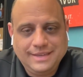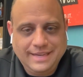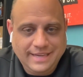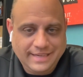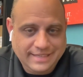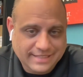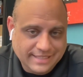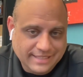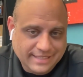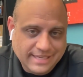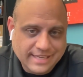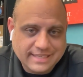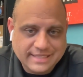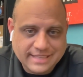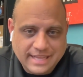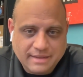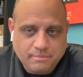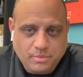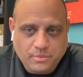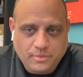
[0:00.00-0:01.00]
and can get to
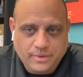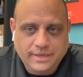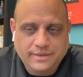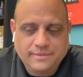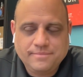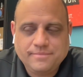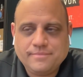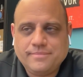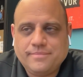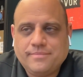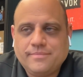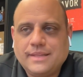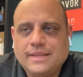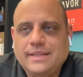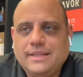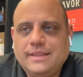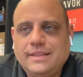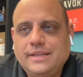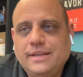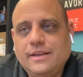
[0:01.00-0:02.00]
that point.
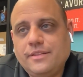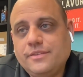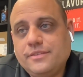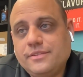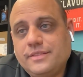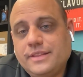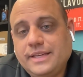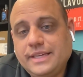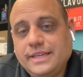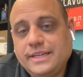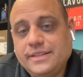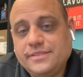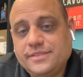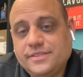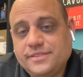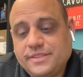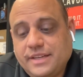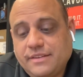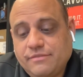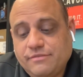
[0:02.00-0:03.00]
The other thing is,
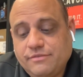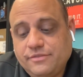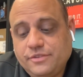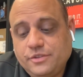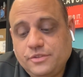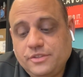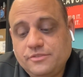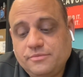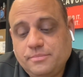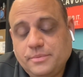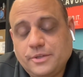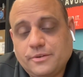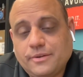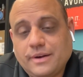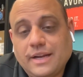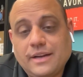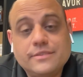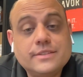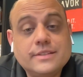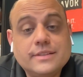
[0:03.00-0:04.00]
is that food has been
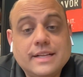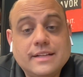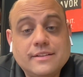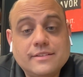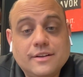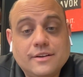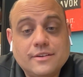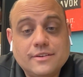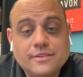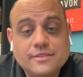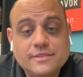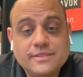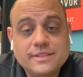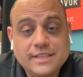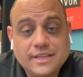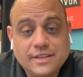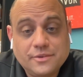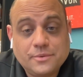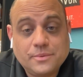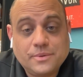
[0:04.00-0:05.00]
around a lot longer than
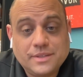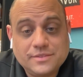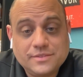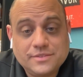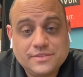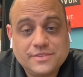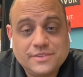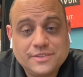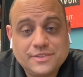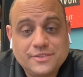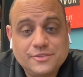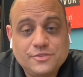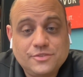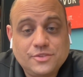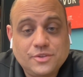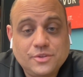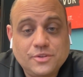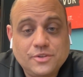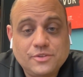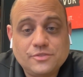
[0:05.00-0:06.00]
the other ones.
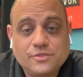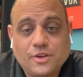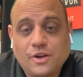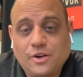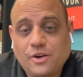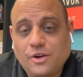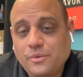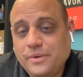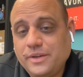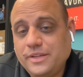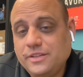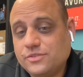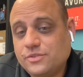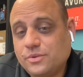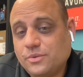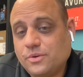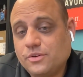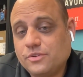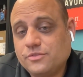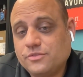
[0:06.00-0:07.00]
So there's always
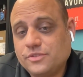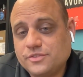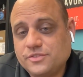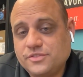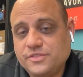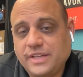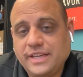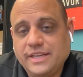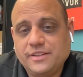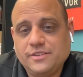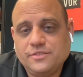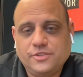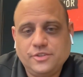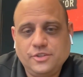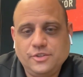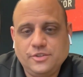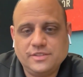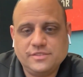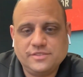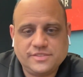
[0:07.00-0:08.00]
stores for sale.
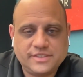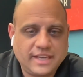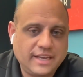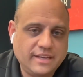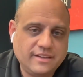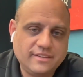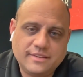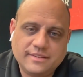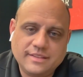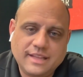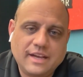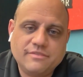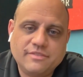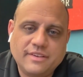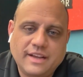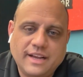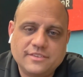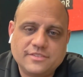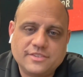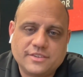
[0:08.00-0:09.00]
So you can scale a lot
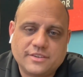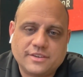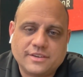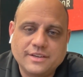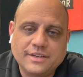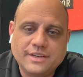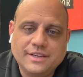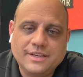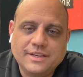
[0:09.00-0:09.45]
faster,